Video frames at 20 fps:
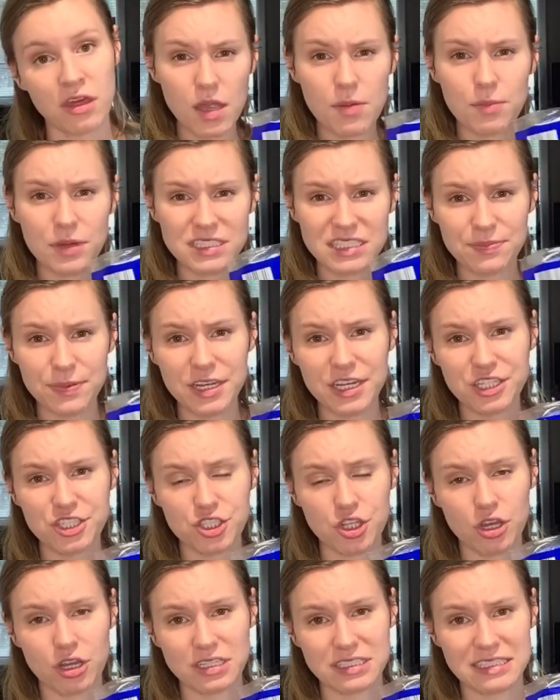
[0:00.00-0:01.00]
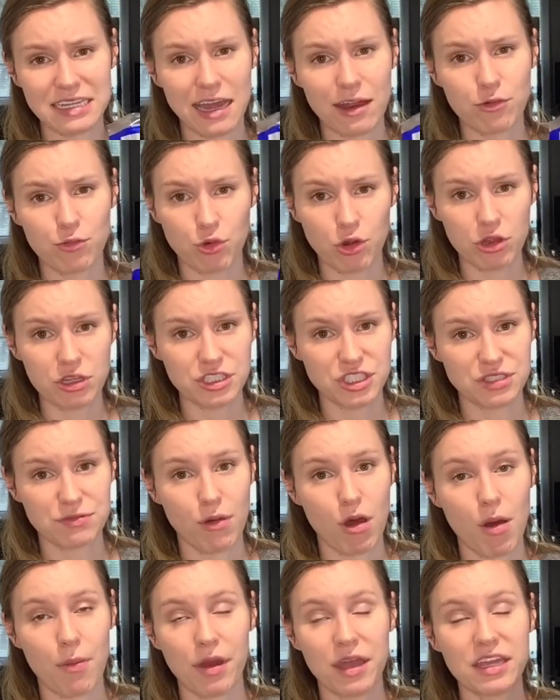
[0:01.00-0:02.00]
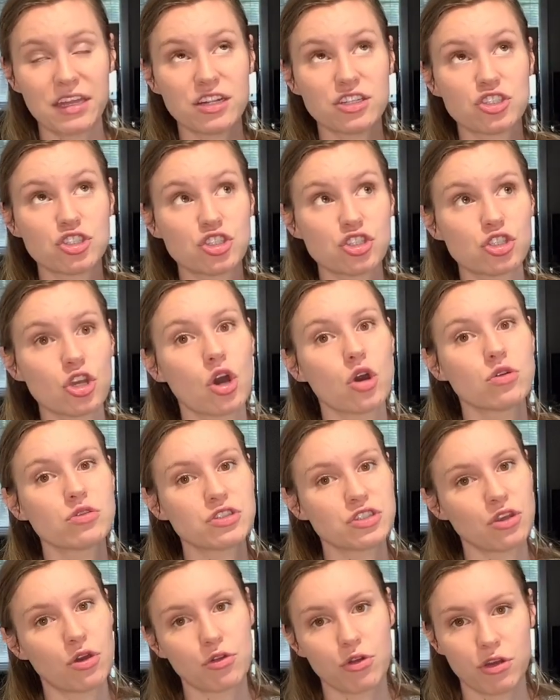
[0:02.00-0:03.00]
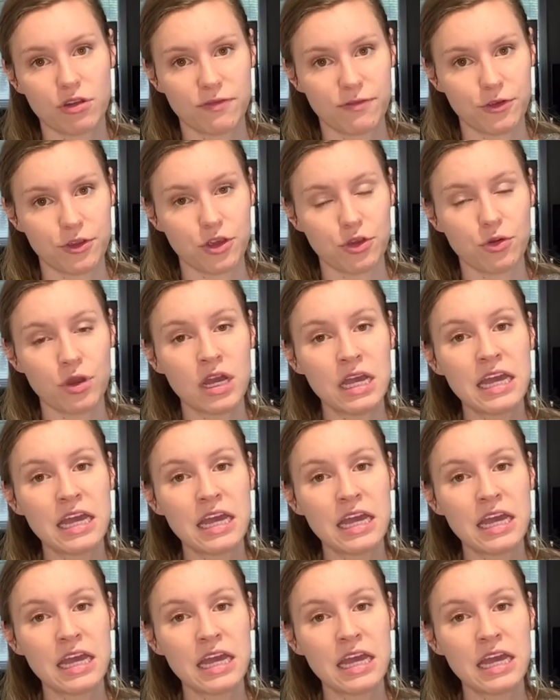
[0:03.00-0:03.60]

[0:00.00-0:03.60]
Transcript: But spinach cooks down really small, but it is so good for you.